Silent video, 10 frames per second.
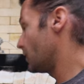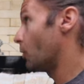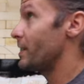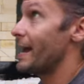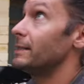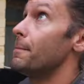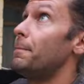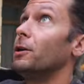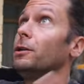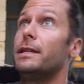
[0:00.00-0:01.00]
You know, we had to
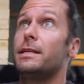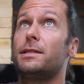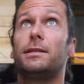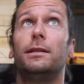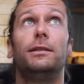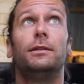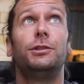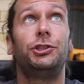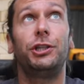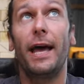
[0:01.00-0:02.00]
build this
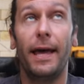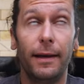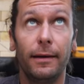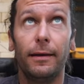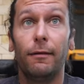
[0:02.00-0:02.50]
shed